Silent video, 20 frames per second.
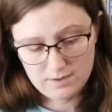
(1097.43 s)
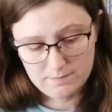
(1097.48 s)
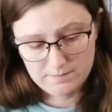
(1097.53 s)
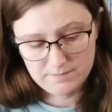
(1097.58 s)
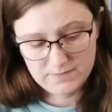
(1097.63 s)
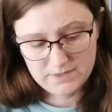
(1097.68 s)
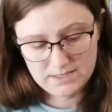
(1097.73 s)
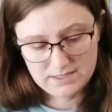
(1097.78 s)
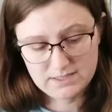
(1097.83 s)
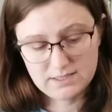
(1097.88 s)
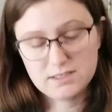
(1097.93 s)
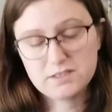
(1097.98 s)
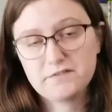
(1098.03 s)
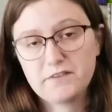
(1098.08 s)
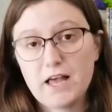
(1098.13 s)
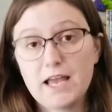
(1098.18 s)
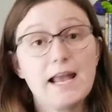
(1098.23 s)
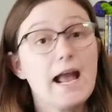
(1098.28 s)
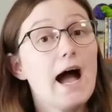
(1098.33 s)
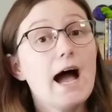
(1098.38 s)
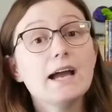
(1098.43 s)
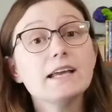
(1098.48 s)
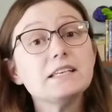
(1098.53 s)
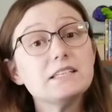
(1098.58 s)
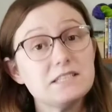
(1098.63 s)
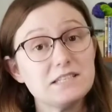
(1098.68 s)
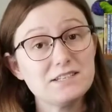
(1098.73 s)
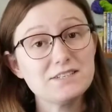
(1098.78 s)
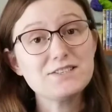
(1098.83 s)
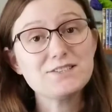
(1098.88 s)
This is flying. I
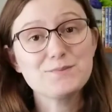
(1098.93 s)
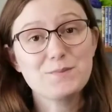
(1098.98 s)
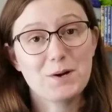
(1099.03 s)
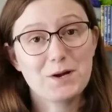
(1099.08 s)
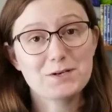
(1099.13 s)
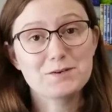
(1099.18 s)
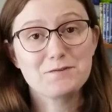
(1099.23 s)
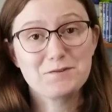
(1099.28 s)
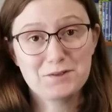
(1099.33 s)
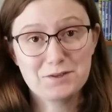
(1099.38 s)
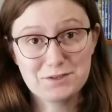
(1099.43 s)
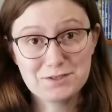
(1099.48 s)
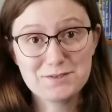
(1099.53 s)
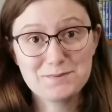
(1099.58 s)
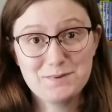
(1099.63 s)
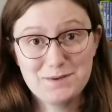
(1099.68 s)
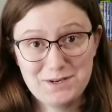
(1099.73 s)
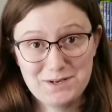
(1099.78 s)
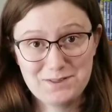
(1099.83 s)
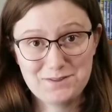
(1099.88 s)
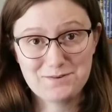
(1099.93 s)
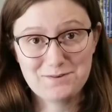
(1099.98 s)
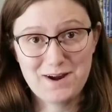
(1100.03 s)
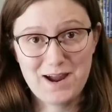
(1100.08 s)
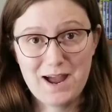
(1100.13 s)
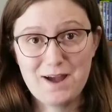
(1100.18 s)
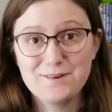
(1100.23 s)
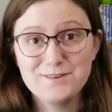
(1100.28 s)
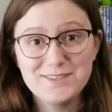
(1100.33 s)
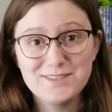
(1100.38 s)
did swatch for this one in the
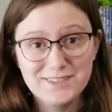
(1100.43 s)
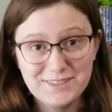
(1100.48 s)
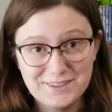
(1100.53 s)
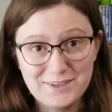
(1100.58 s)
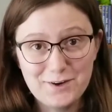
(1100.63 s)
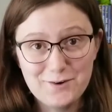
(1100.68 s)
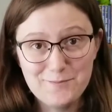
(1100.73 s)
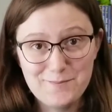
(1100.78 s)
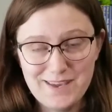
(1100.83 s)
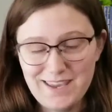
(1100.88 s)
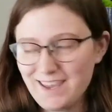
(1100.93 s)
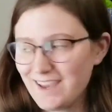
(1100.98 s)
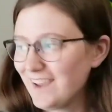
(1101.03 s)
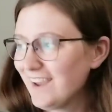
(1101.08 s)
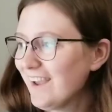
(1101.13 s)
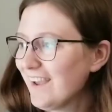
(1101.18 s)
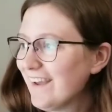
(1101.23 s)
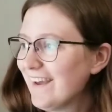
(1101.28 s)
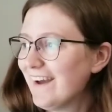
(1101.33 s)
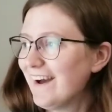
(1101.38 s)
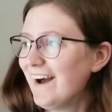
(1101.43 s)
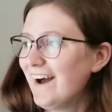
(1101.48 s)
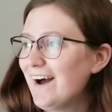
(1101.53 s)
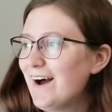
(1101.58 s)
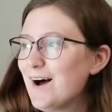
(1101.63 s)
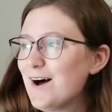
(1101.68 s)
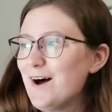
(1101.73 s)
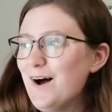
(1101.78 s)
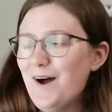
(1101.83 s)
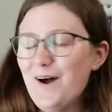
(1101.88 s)
round. Go me.
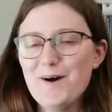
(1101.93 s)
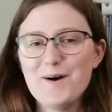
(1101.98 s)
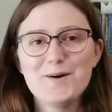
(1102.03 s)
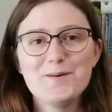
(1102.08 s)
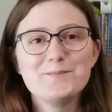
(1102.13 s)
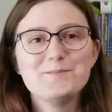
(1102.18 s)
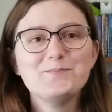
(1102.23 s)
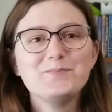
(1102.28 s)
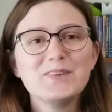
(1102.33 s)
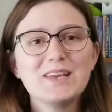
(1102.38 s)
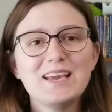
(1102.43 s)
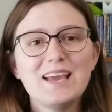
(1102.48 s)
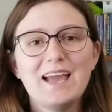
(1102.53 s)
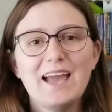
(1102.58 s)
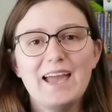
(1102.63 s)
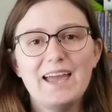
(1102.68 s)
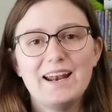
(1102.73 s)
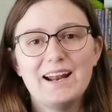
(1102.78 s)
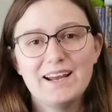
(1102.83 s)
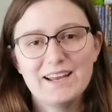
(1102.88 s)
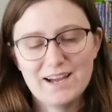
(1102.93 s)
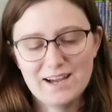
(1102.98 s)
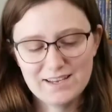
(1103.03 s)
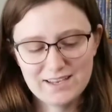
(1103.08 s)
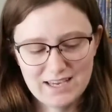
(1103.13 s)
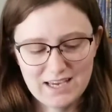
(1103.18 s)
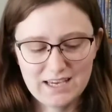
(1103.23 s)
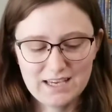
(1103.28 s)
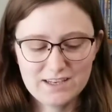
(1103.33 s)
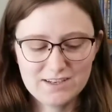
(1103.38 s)
And I got
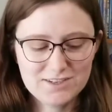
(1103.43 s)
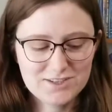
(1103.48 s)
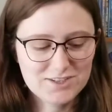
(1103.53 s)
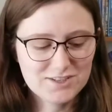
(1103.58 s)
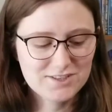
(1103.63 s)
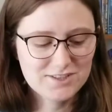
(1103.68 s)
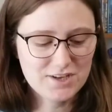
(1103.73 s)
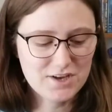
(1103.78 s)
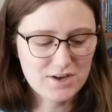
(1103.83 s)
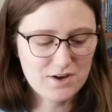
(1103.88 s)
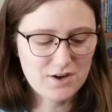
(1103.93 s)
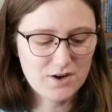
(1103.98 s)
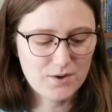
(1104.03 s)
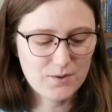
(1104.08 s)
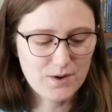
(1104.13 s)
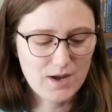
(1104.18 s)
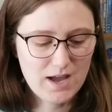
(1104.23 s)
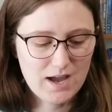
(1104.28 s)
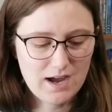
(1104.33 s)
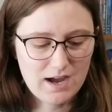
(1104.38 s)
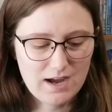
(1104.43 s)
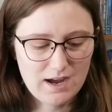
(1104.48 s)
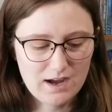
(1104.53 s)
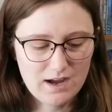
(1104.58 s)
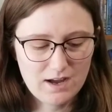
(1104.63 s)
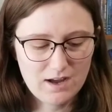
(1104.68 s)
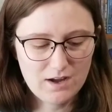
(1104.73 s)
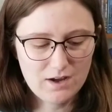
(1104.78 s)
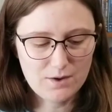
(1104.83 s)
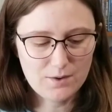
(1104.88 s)
gauged. So
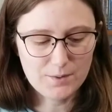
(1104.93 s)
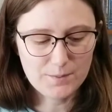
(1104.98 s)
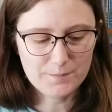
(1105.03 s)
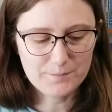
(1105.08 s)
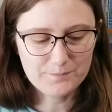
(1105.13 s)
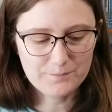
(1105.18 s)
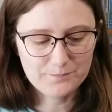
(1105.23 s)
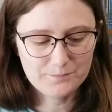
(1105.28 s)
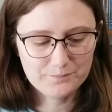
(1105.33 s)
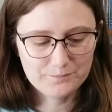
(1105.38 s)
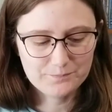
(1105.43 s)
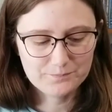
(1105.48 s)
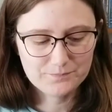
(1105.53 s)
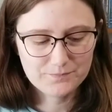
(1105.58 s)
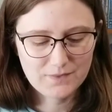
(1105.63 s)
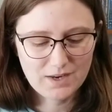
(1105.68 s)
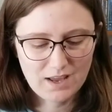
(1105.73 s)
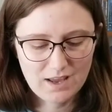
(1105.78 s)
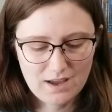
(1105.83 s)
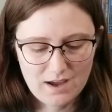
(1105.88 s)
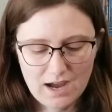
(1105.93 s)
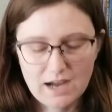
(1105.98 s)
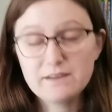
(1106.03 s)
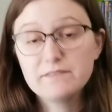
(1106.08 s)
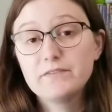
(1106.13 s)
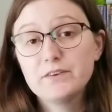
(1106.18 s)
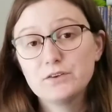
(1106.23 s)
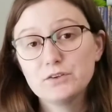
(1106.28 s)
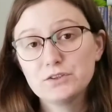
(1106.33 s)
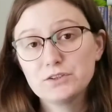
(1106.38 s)
I
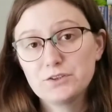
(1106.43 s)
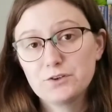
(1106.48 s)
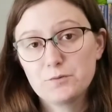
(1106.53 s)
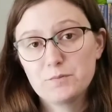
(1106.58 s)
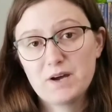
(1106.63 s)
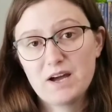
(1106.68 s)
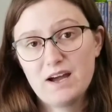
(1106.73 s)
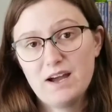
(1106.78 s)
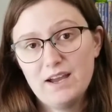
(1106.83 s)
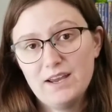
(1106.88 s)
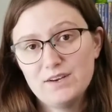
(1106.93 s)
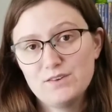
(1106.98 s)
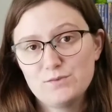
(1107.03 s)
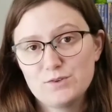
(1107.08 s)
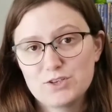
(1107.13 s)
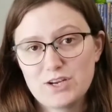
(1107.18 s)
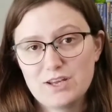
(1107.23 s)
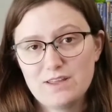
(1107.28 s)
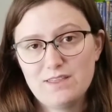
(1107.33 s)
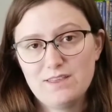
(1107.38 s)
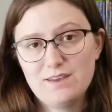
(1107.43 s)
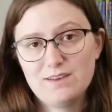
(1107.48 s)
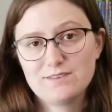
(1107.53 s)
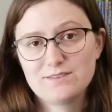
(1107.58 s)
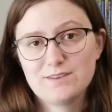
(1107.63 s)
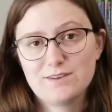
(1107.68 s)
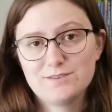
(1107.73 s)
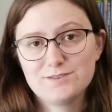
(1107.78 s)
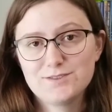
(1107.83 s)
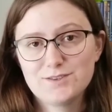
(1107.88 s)
feel a little behind, which I think is
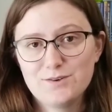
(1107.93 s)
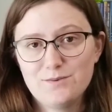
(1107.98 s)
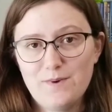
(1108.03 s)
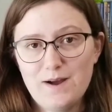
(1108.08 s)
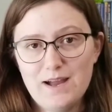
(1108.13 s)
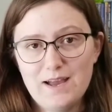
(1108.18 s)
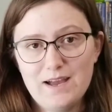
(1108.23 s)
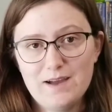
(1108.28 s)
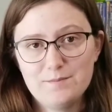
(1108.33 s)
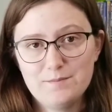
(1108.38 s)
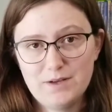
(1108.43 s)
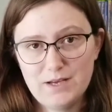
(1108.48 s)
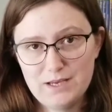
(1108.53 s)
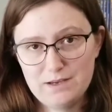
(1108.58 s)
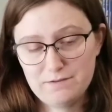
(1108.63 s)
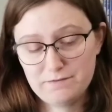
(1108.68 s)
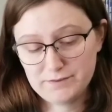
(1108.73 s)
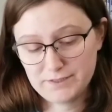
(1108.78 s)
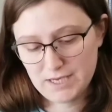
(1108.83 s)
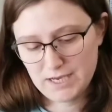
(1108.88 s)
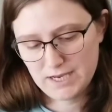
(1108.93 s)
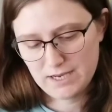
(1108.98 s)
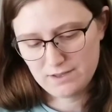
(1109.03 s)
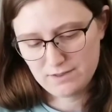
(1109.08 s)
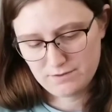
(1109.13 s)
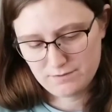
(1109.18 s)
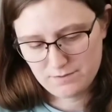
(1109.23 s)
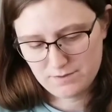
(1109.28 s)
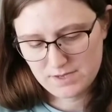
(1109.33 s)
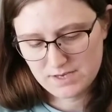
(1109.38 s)
also why I'm like flying
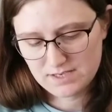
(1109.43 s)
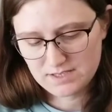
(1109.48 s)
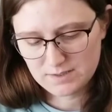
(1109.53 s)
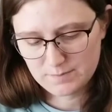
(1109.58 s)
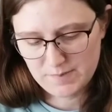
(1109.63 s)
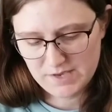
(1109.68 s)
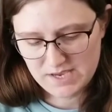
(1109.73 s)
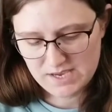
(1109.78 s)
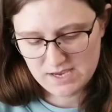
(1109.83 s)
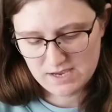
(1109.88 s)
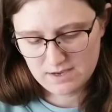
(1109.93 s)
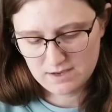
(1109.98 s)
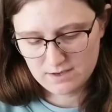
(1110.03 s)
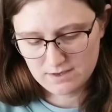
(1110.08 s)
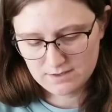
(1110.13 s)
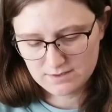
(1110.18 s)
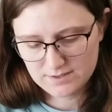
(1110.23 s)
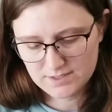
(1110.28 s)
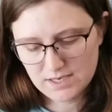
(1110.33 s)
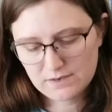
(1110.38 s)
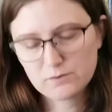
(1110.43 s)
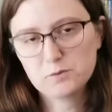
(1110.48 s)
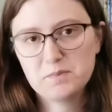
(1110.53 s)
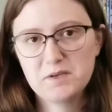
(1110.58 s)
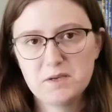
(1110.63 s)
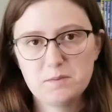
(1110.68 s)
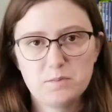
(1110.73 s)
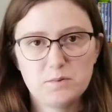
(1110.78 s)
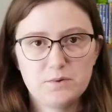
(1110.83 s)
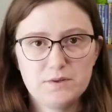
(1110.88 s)
through this, because several
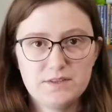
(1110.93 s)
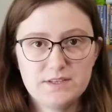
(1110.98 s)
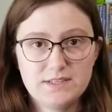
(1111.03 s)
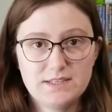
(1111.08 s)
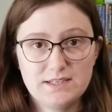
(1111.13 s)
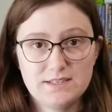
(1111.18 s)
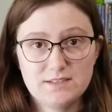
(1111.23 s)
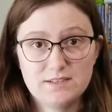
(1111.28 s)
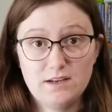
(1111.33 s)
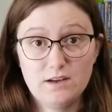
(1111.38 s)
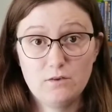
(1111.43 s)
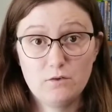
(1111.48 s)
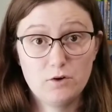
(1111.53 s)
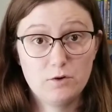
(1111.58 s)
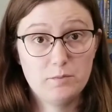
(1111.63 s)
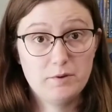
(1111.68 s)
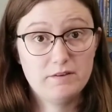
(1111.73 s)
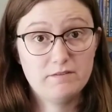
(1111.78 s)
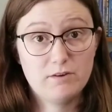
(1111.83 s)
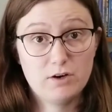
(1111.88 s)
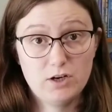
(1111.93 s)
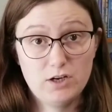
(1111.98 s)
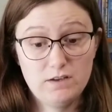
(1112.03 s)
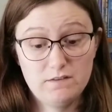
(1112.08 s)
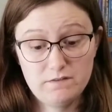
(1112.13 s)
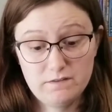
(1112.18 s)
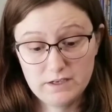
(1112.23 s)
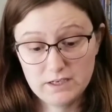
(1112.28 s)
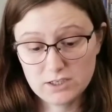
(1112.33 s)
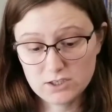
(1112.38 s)
people in the test knit group have already
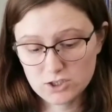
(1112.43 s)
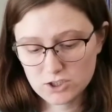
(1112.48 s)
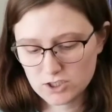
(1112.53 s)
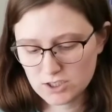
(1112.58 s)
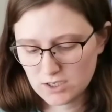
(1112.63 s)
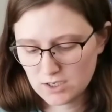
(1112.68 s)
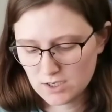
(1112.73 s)
finished.